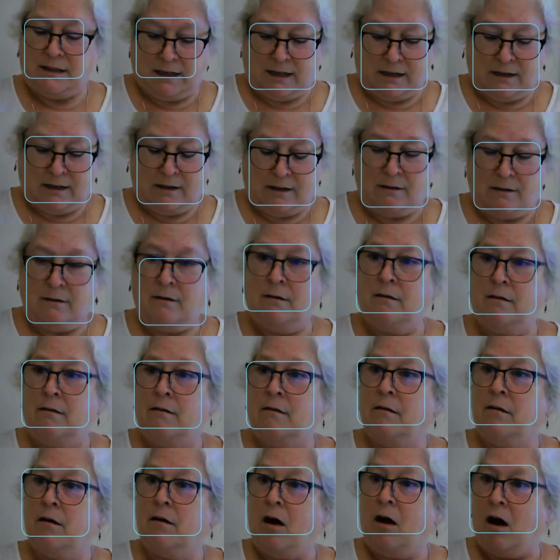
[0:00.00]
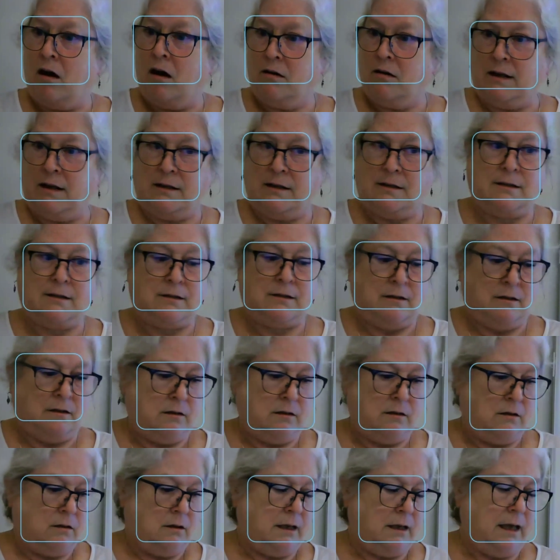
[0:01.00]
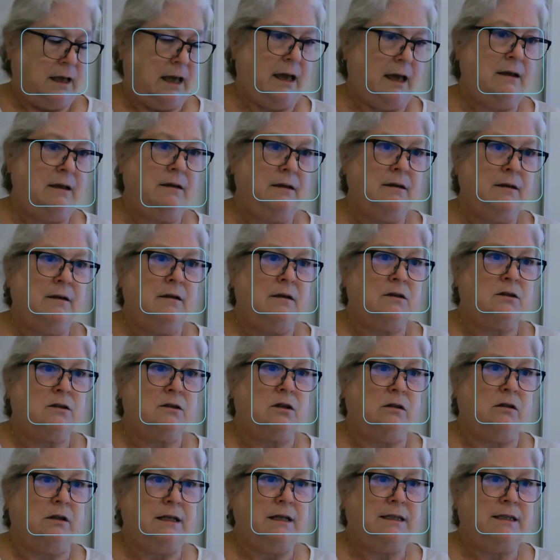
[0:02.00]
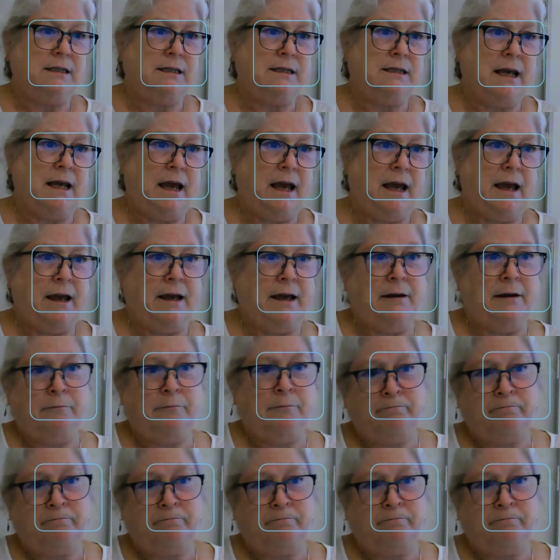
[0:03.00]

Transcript: in hardness, okay? So let's say,